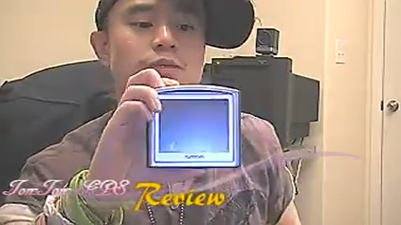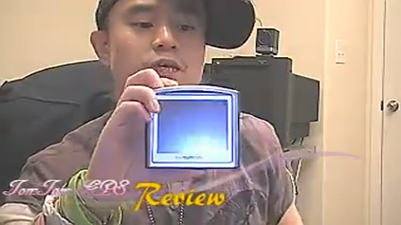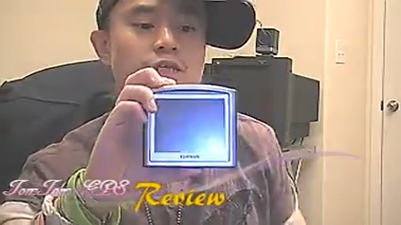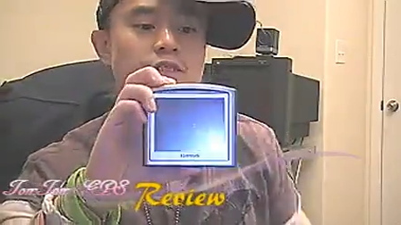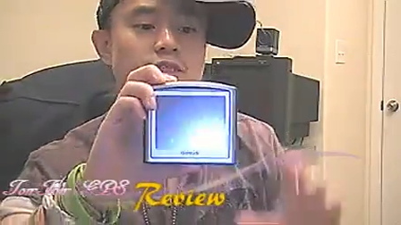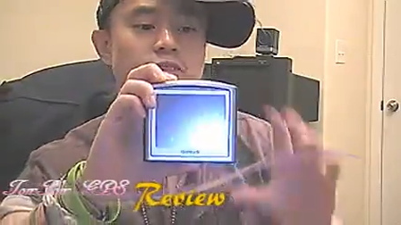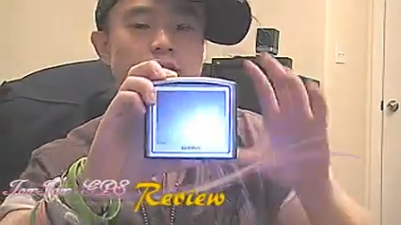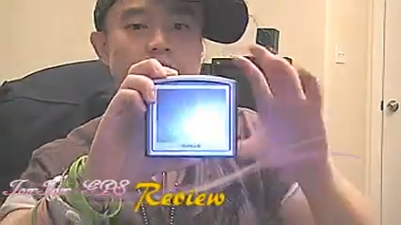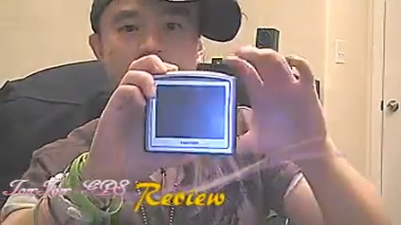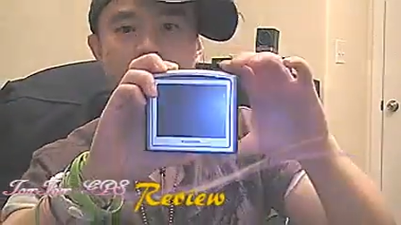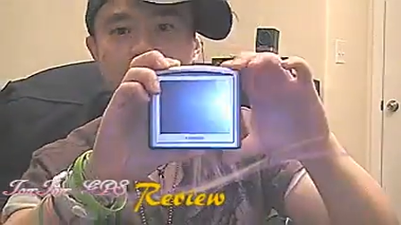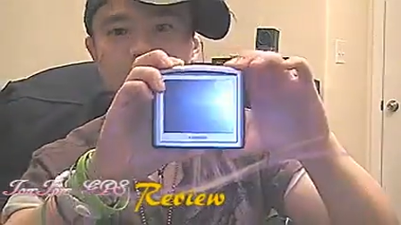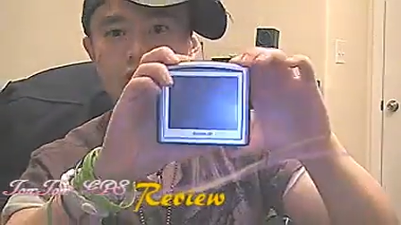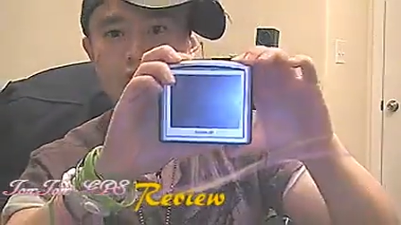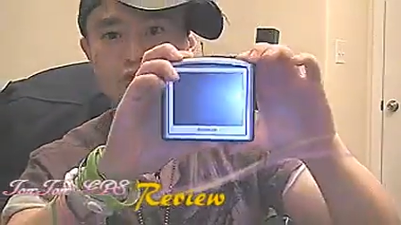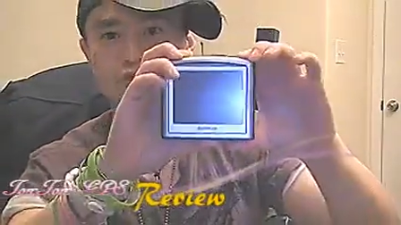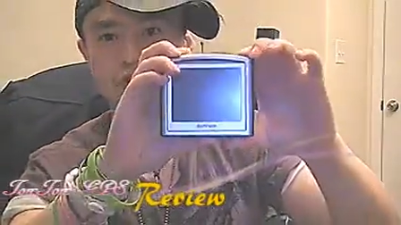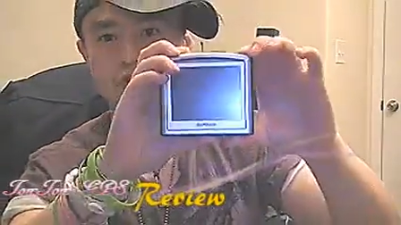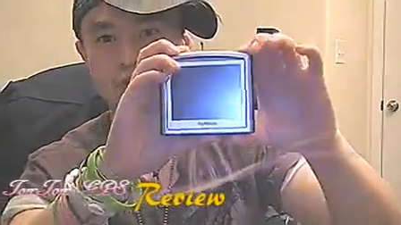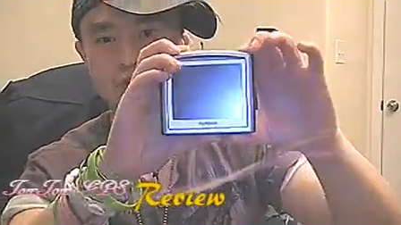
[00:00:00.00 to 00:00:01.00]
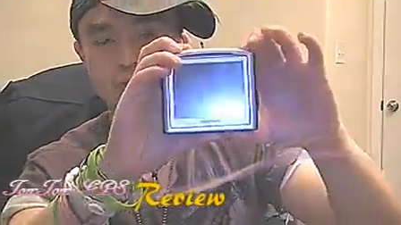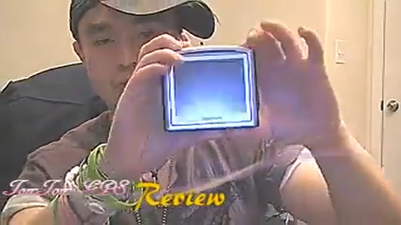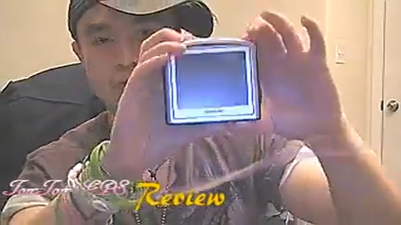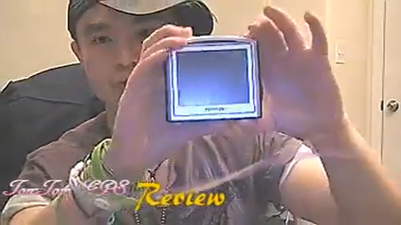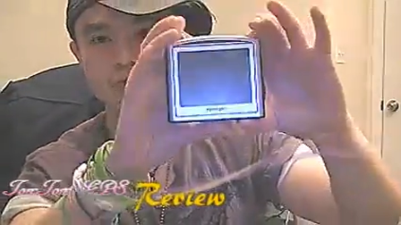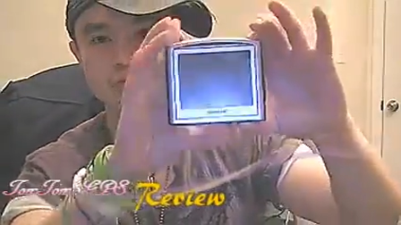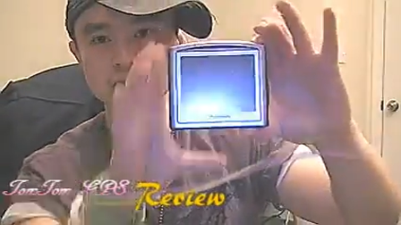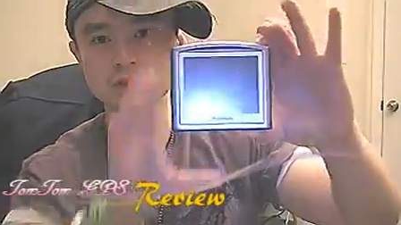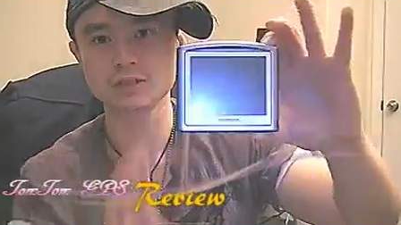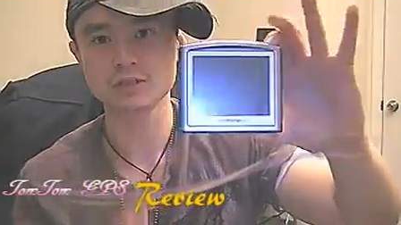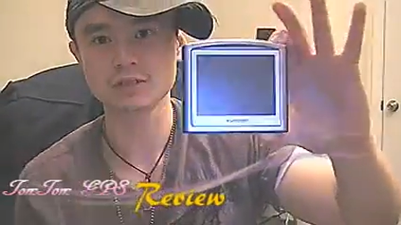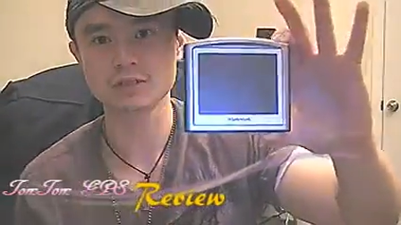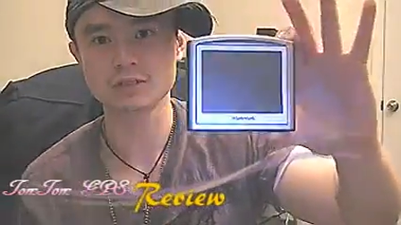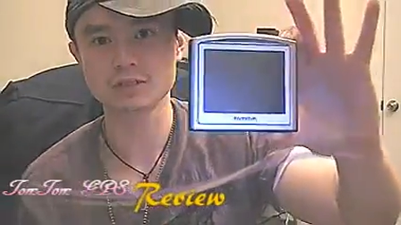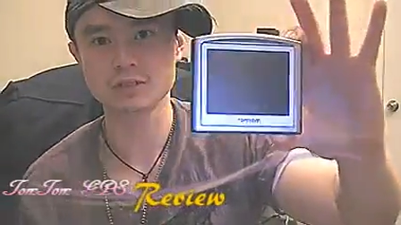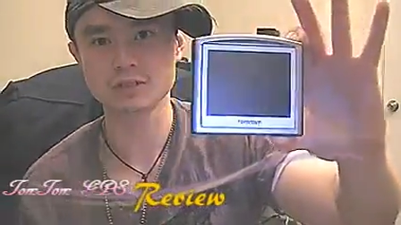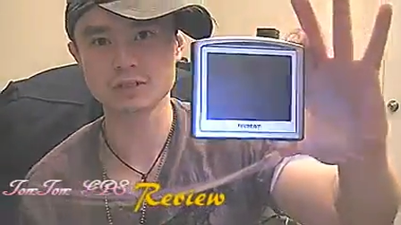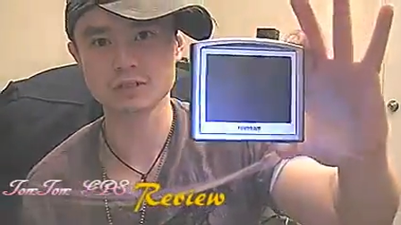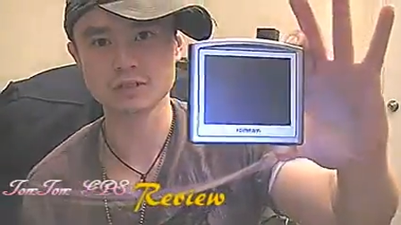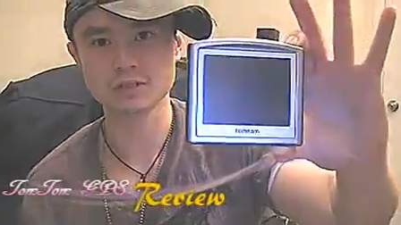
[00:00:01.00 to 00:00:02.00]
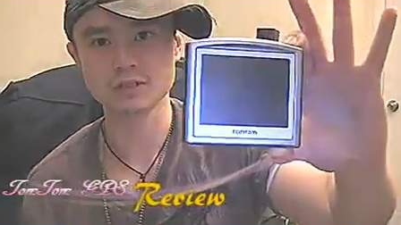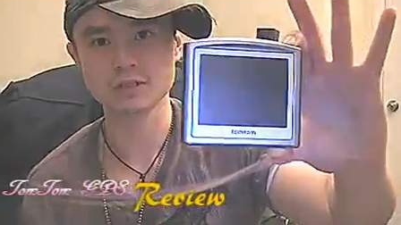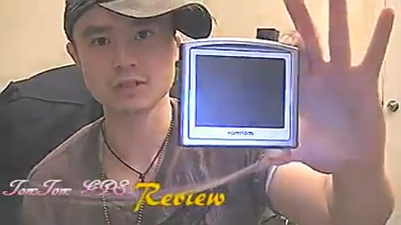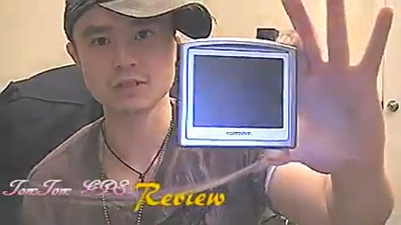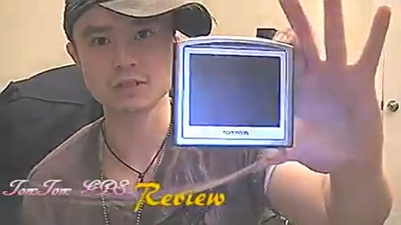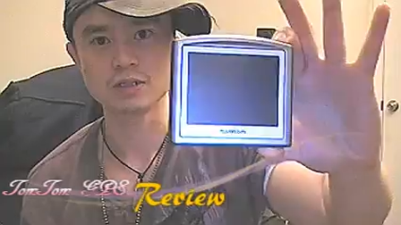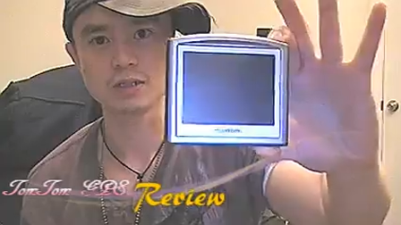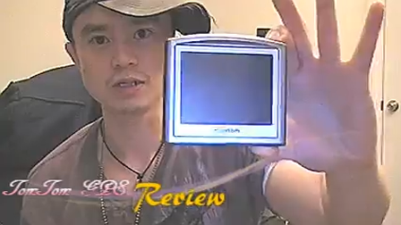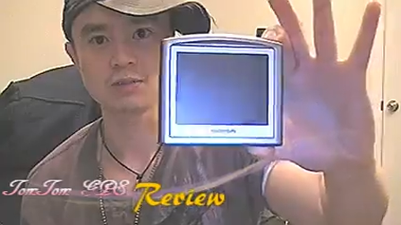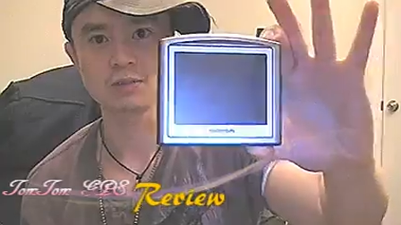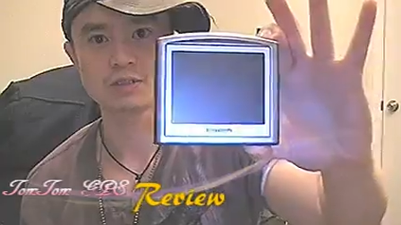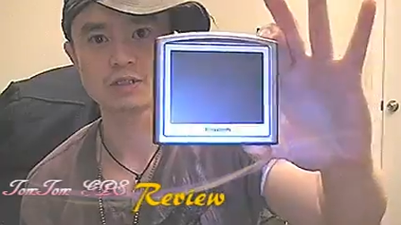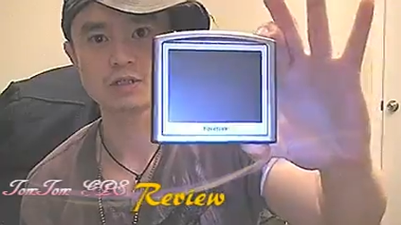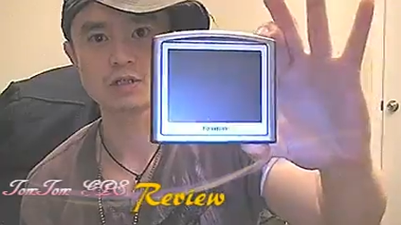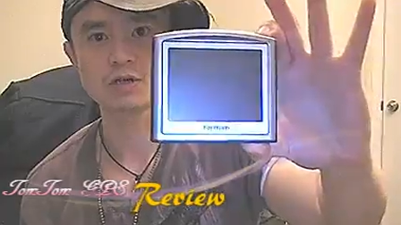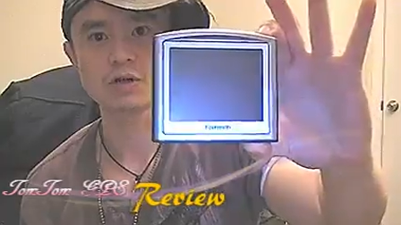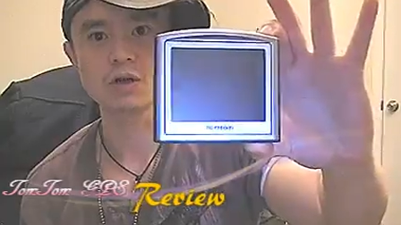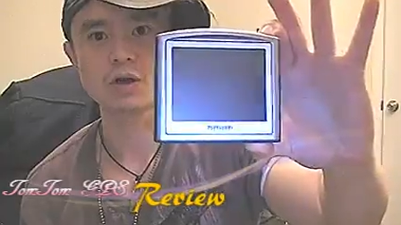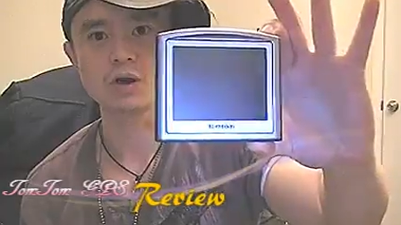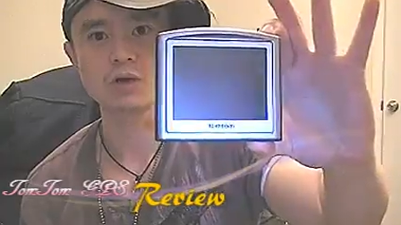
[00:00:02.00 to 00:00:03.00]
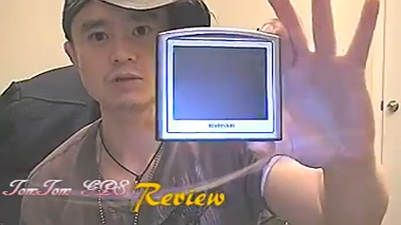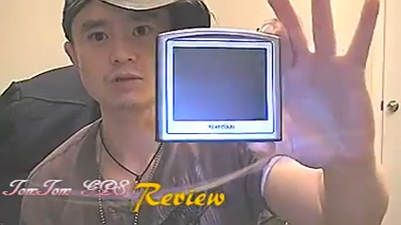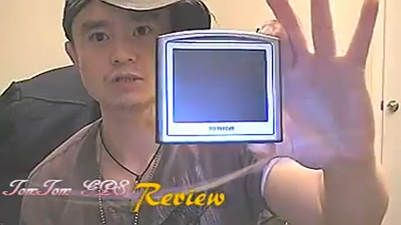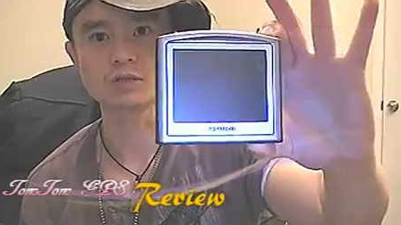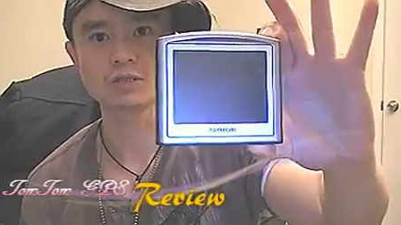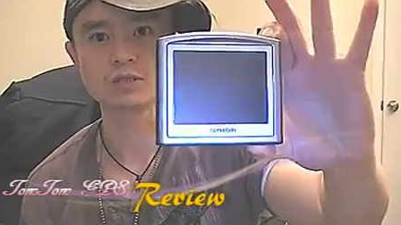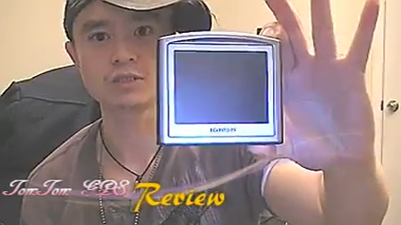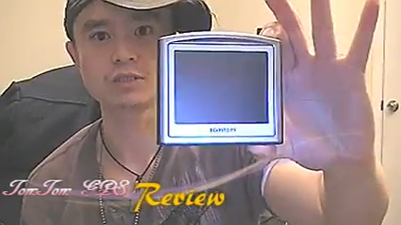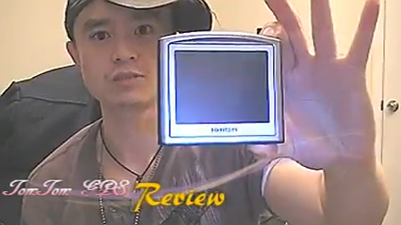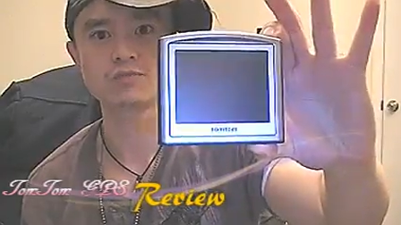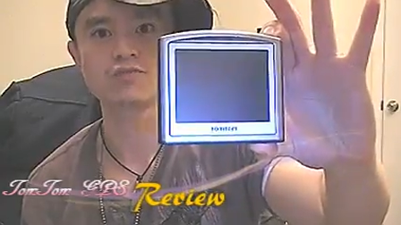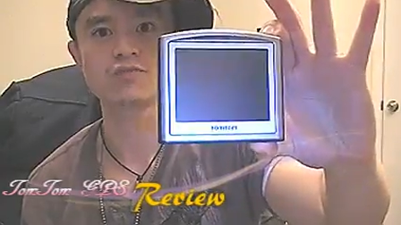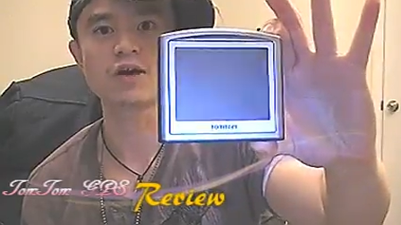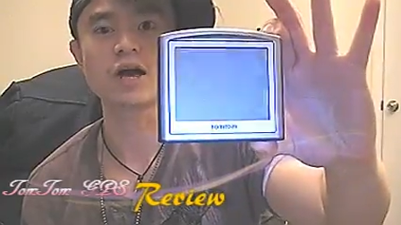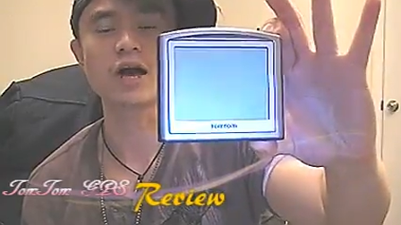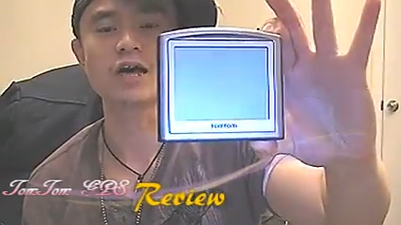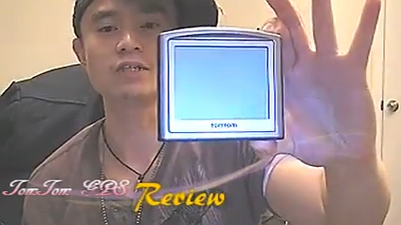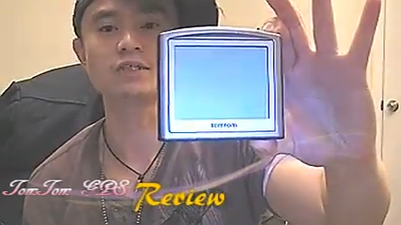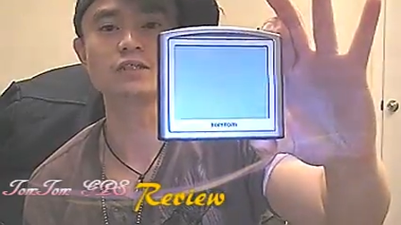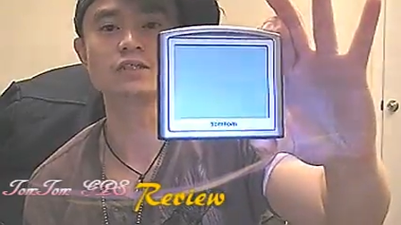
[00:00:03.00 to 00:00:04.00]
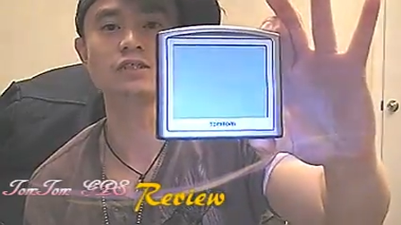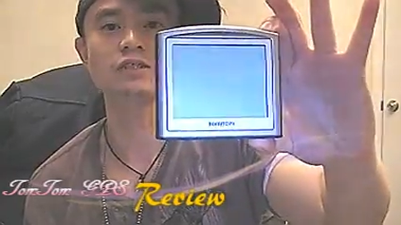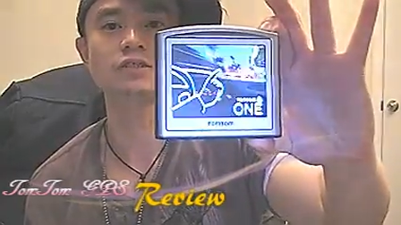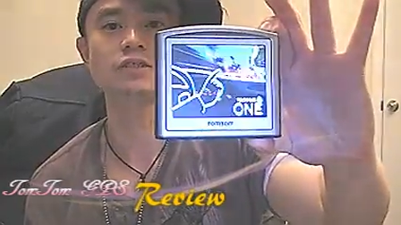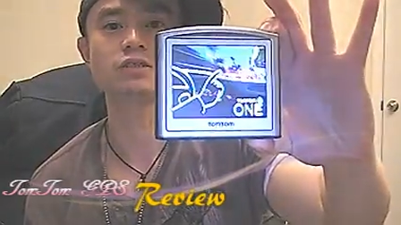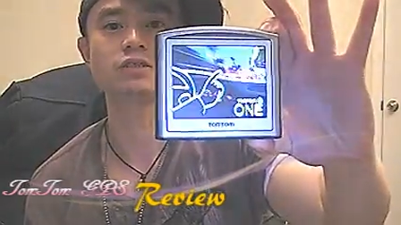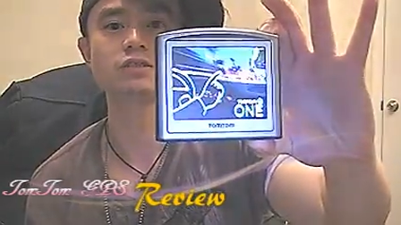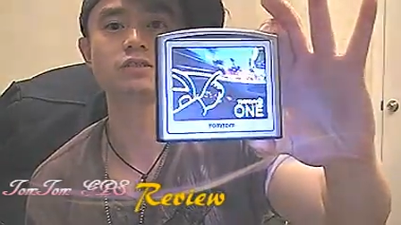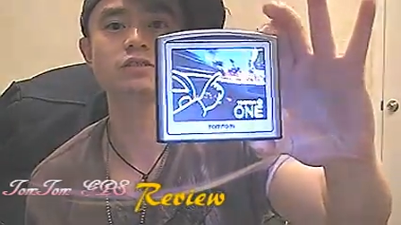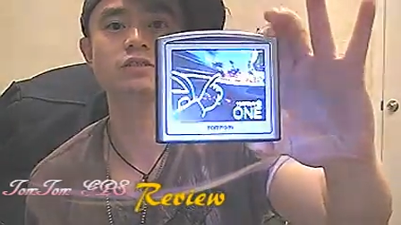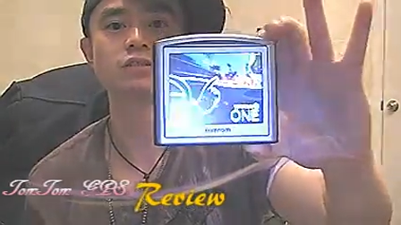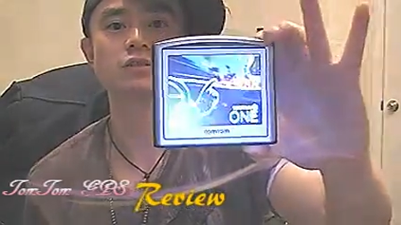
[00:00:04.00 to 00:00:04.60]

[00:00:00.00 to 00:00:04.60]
Yes, ladies and gentlemen. Let me turn on this device.